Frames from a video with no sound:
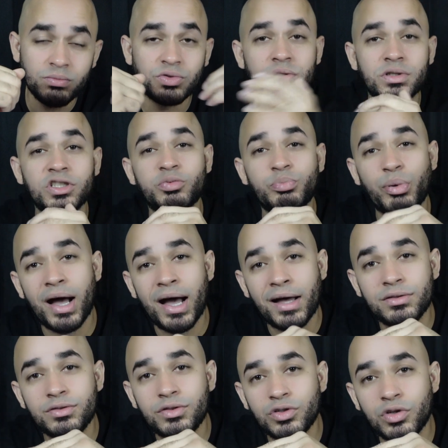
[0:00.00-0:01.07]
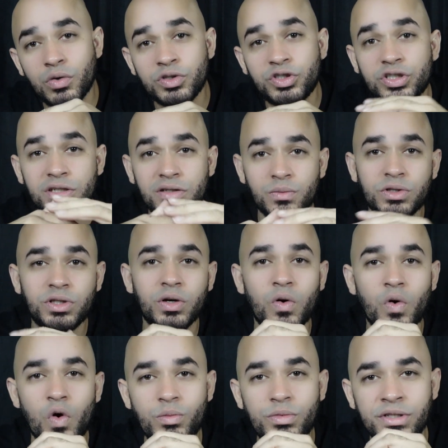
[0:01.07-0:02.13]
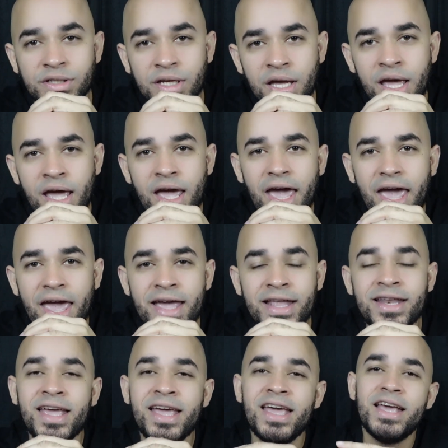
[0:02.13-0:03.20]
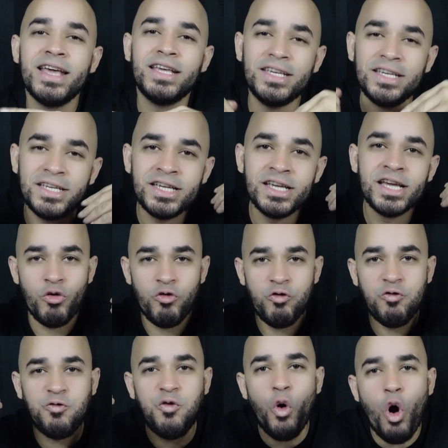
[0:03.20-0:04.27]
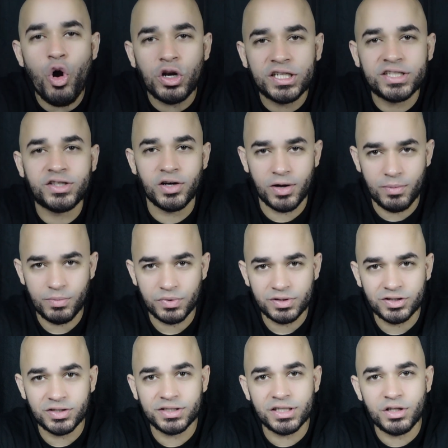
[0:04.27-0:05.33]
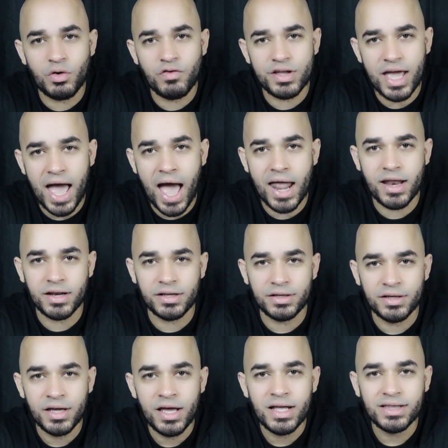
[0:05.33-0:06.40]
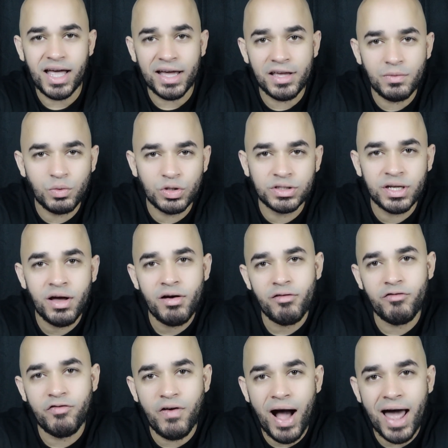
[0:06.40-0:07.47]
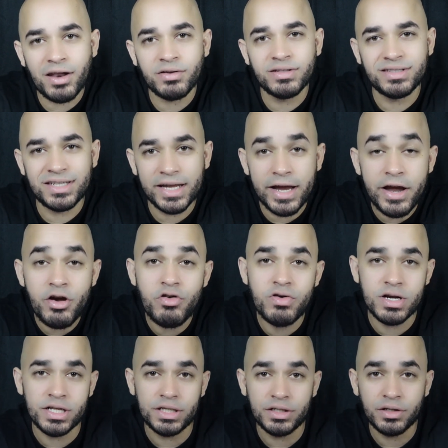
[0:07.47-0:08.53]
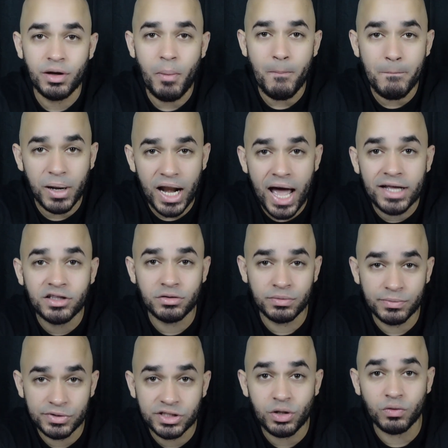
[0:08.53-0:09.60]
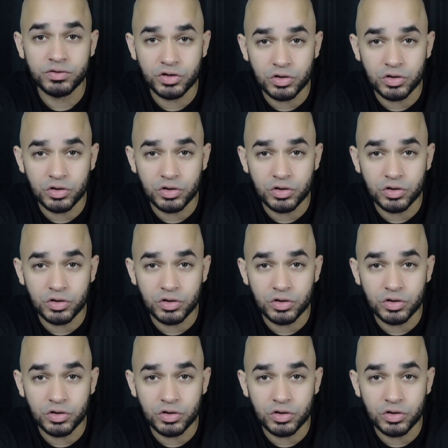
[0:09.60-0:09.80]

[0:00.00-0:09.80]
him to the spot, you know, chilling with the homies, and he forced them to see the reality that he was voluntarily blinded himself